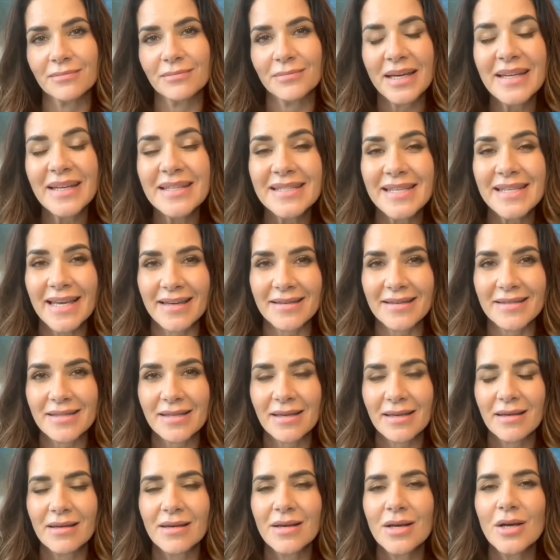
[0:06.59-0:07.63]
It says,
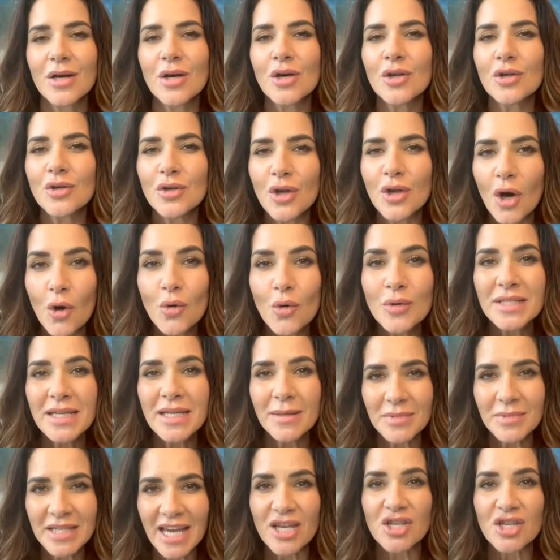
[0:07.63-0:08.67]
"No
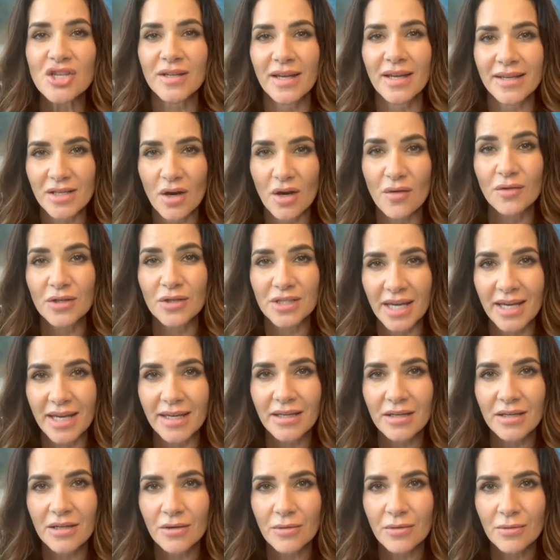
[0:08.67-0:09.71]
temptation has
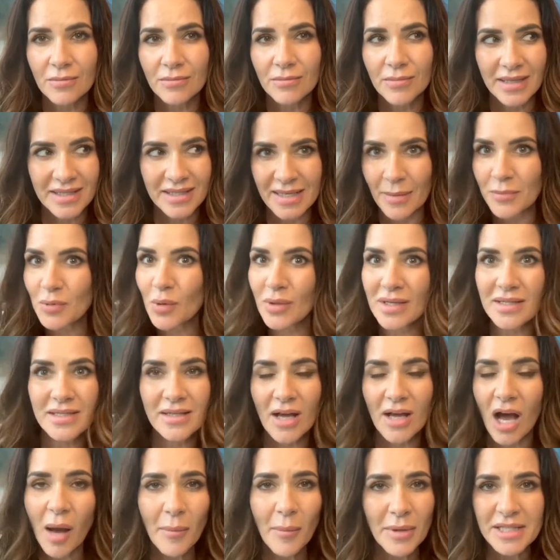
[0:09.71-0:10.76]
overtaken you except what is
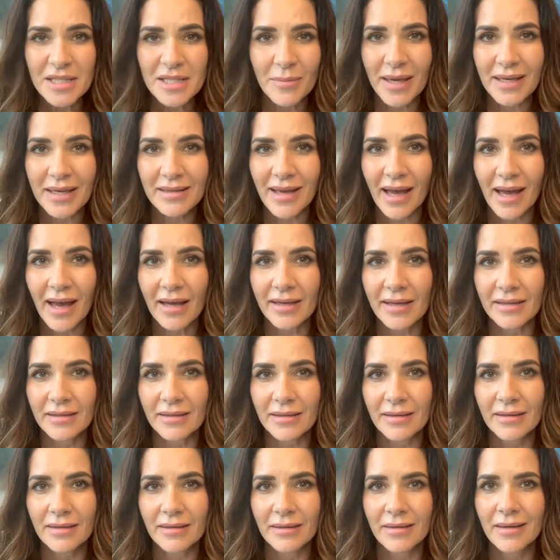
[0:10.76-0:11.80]
common to mankind.
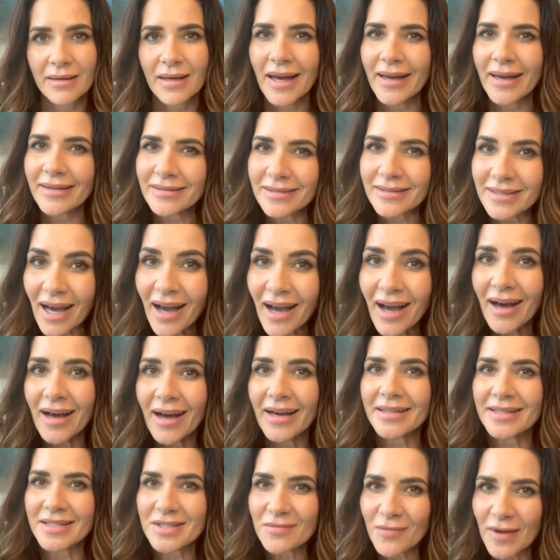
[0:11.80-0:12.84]
And
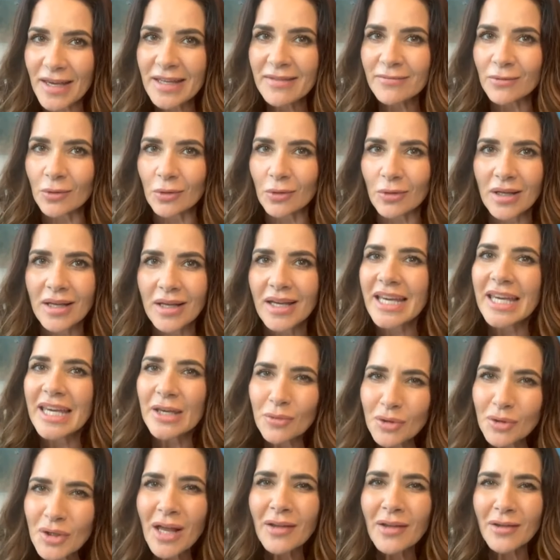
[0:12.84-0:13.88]
God is faithful. He
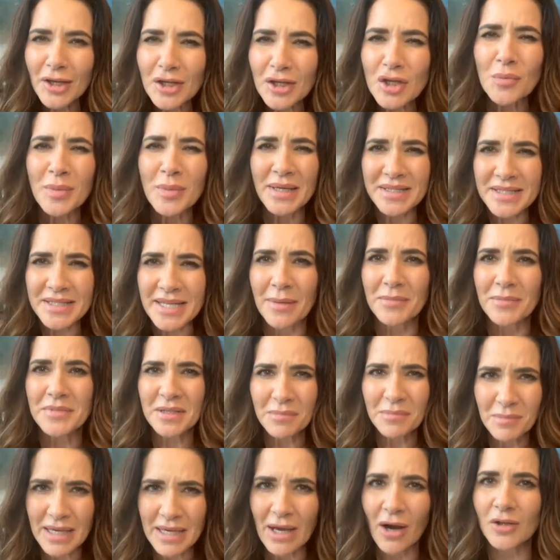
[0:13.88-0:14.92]
will not let you be
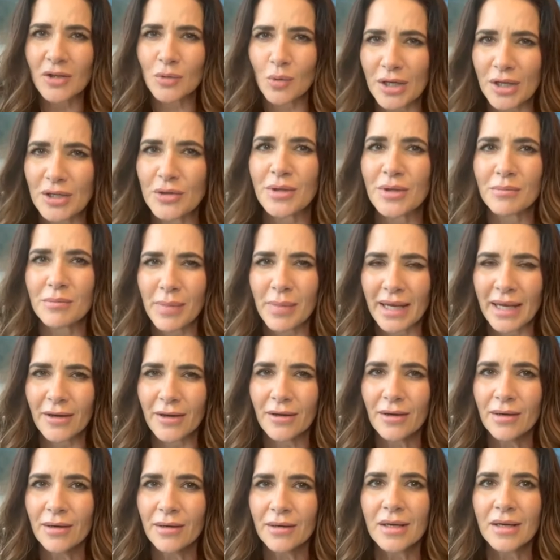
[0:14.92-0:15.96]
tempted beyond what you can
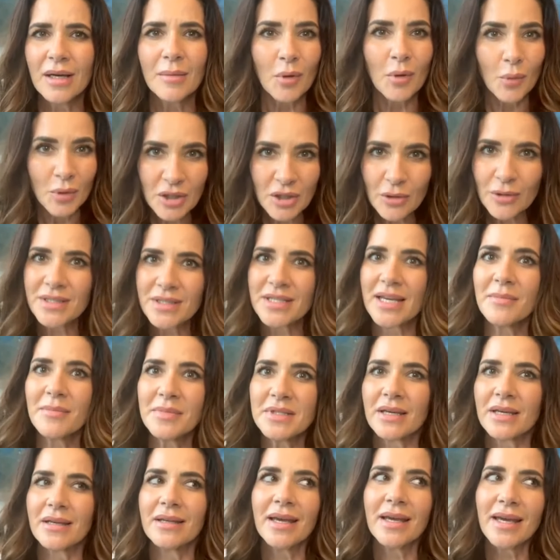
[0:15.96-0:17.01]
bear, but when you are
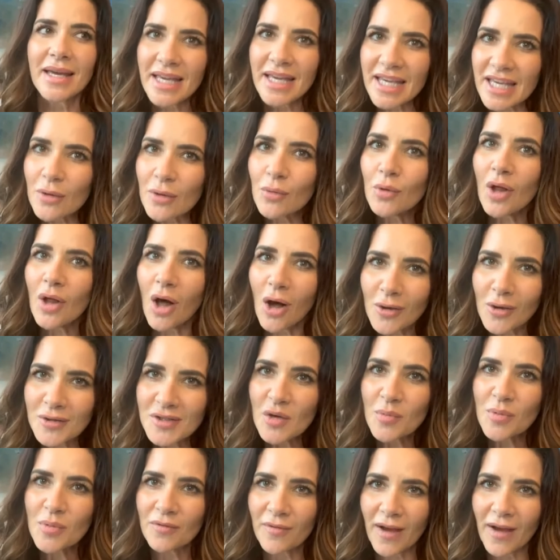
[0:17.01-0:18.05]
tempted, he will
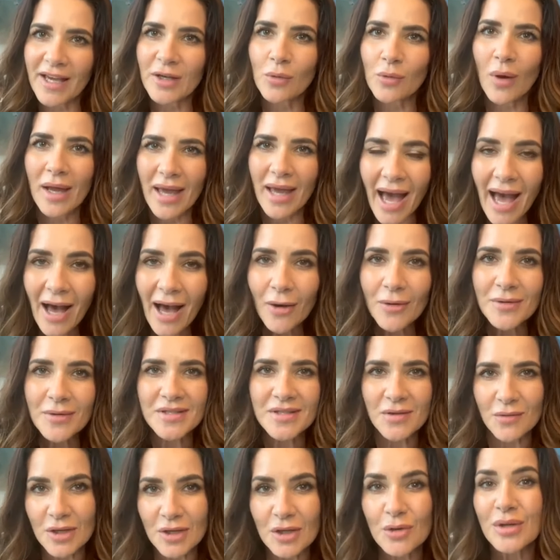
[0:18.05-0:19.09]
also provide a way out
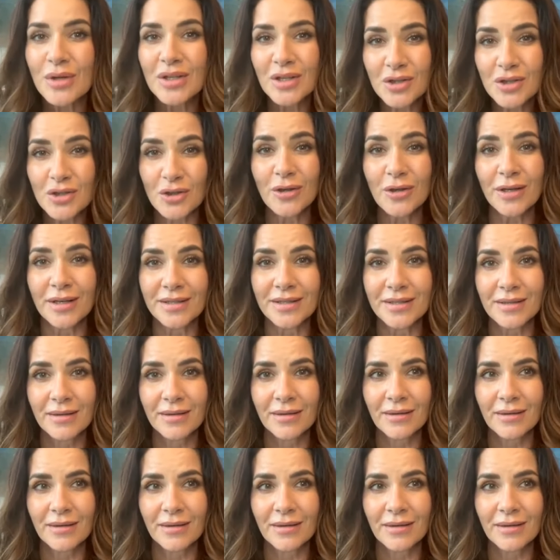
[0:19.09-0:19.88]
so that you can endure it."